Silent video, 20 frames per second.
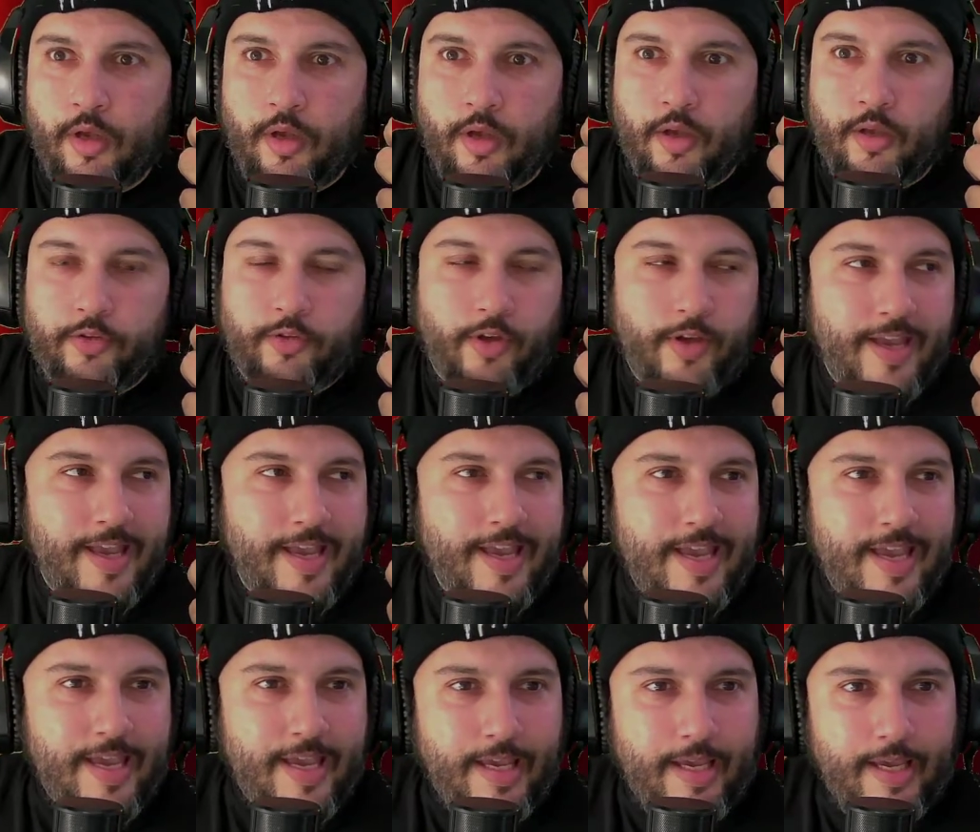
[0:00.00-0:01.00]
So
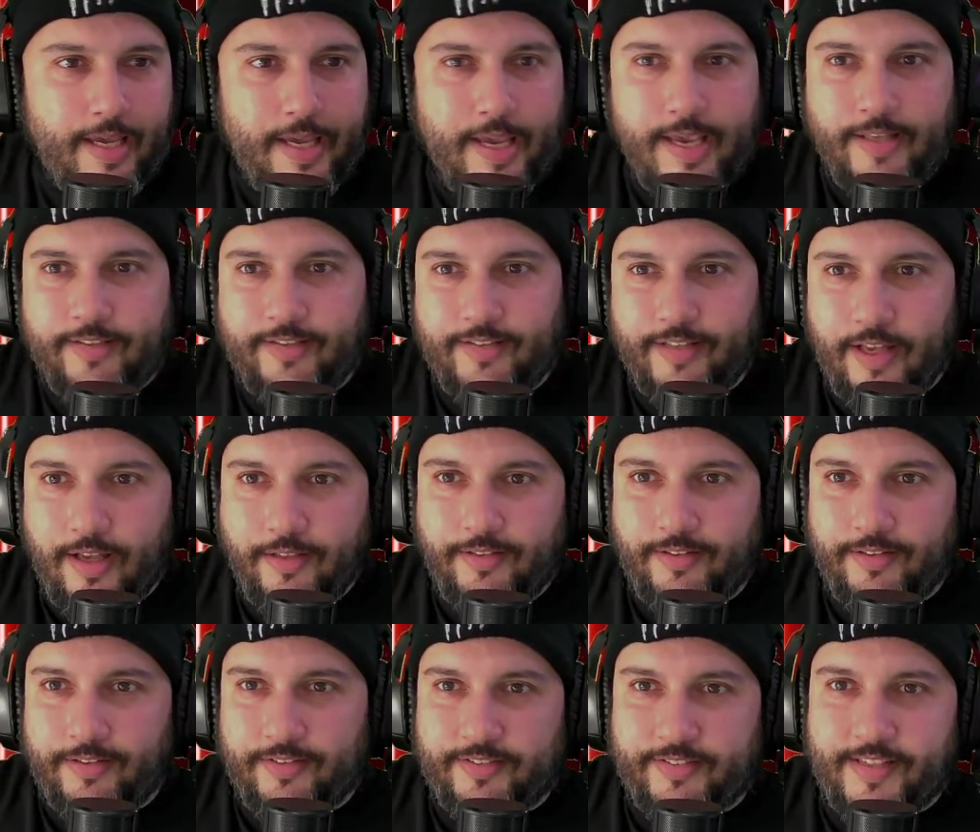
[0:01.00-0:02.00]
he sounds
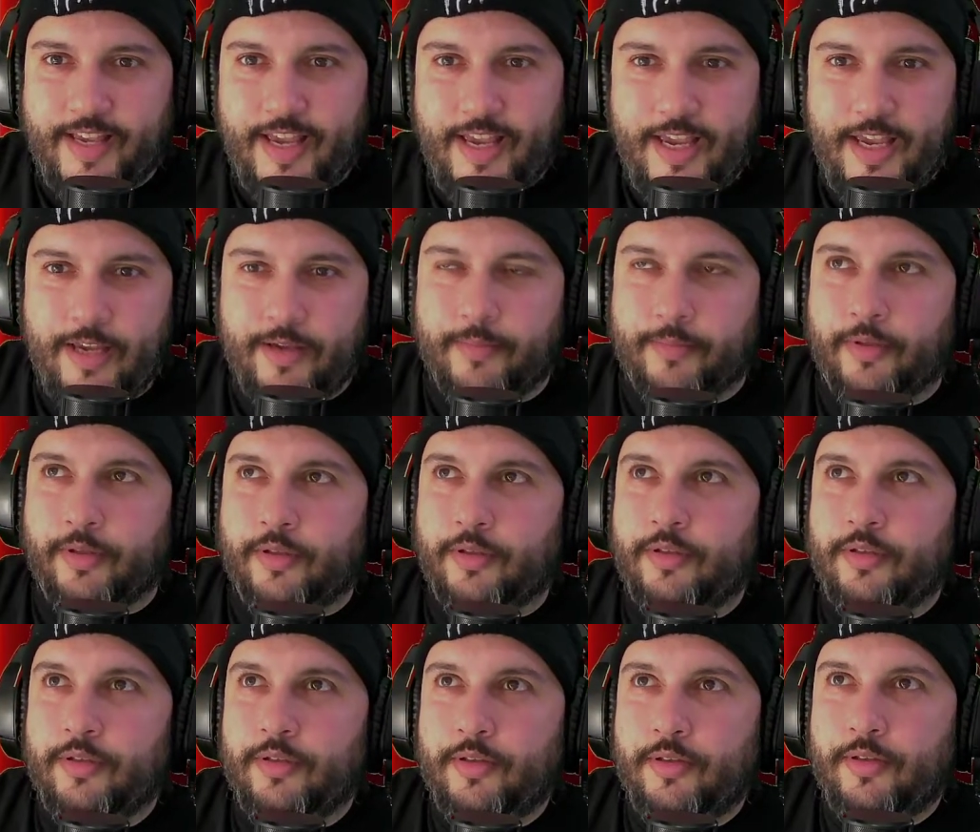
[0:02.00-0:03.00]
the same.
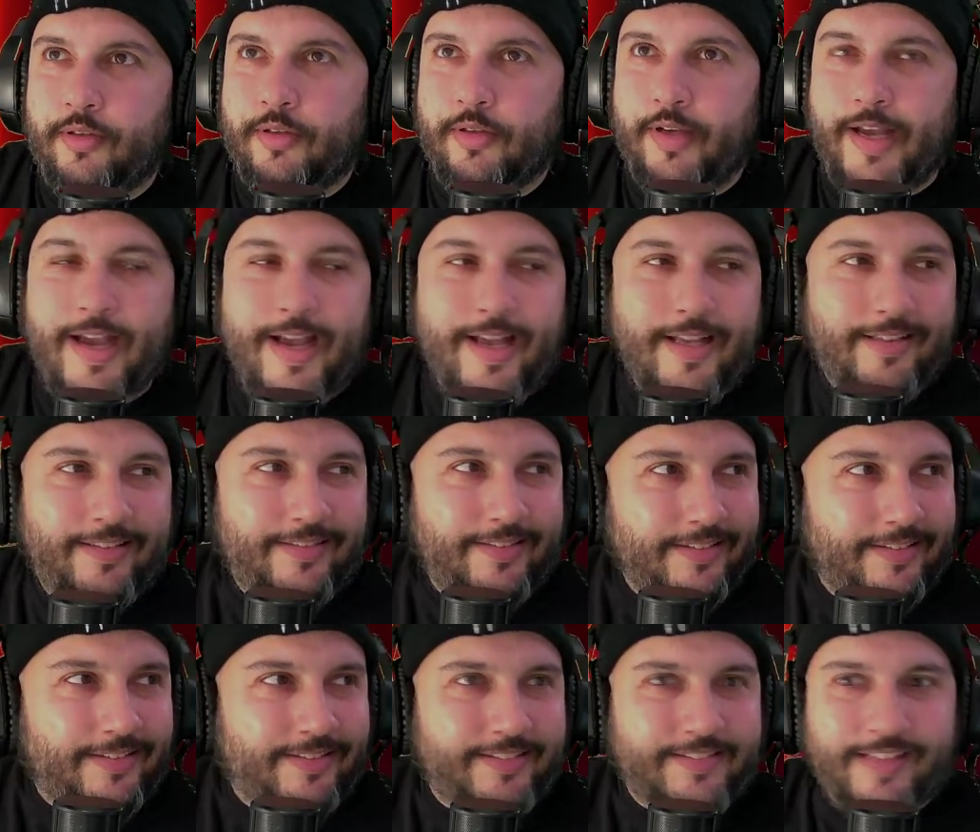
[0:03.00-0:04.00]
It's the
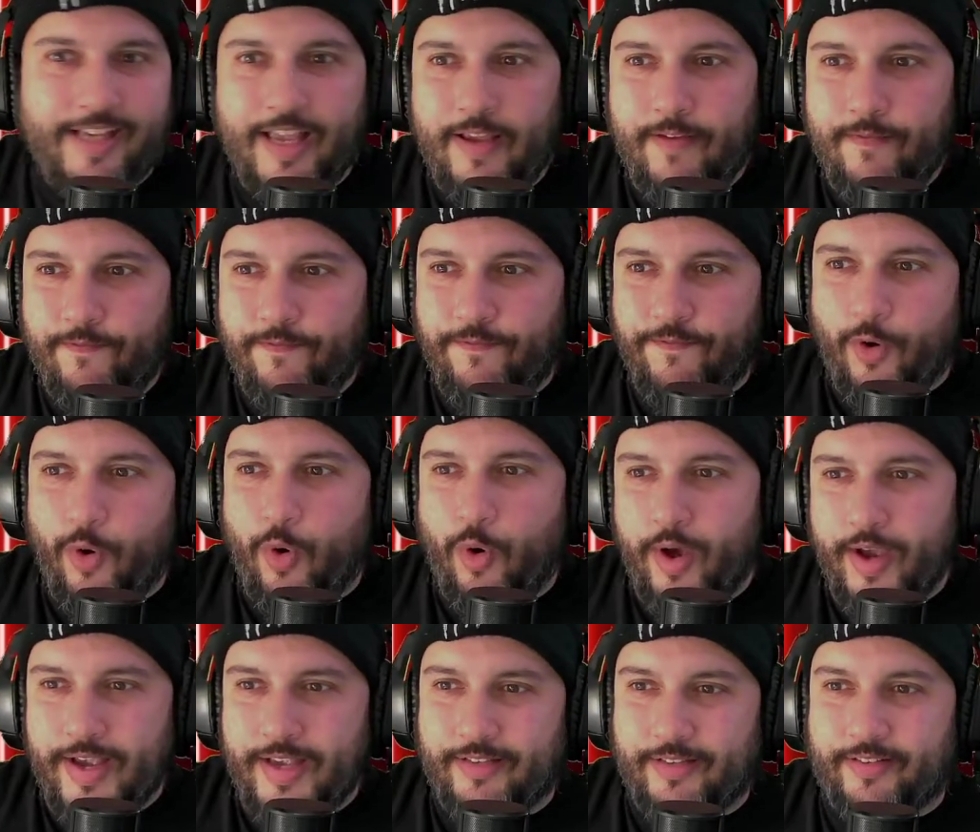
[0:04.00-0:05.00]
same
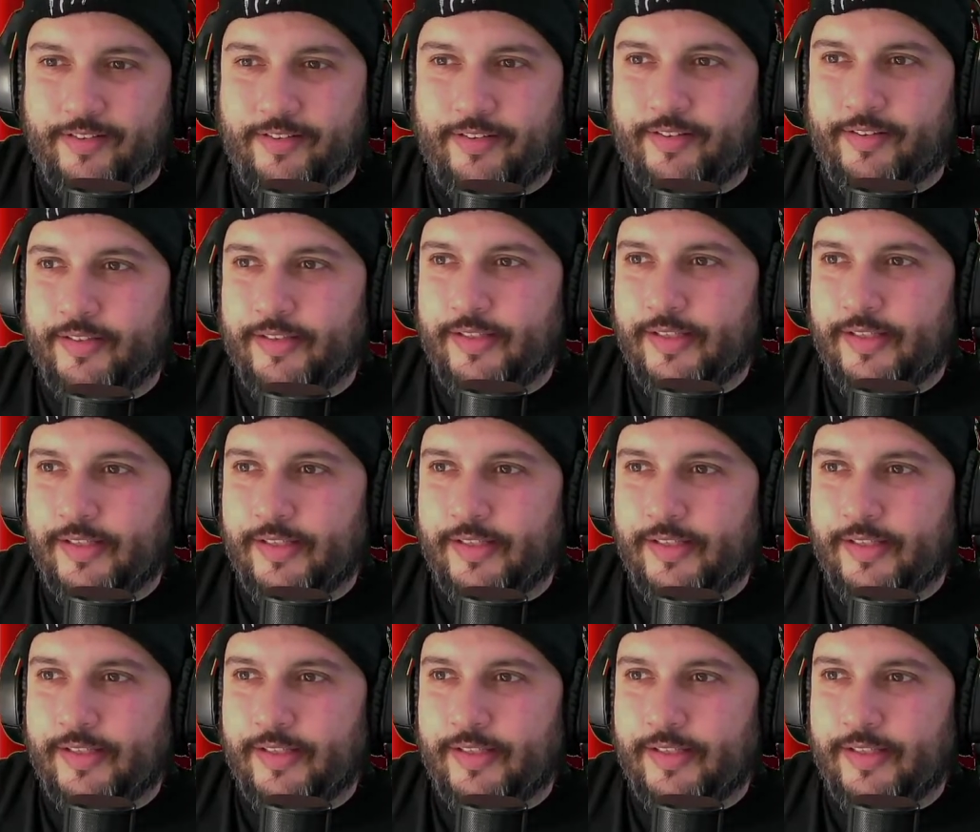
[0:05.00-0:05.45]
voice.